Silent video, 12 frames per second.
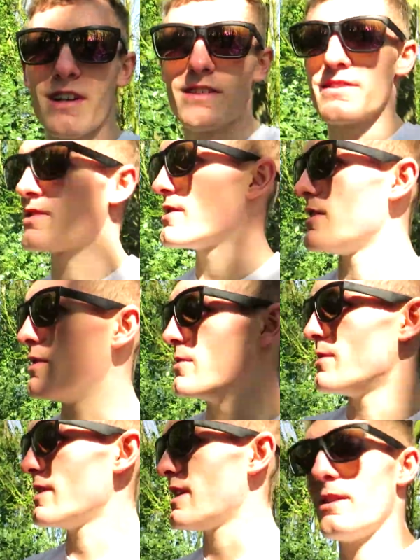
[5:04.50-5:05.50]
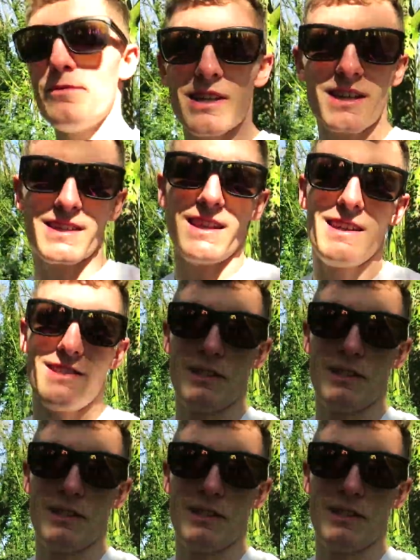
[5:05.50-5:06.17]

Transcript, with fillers: else, so I'm taking that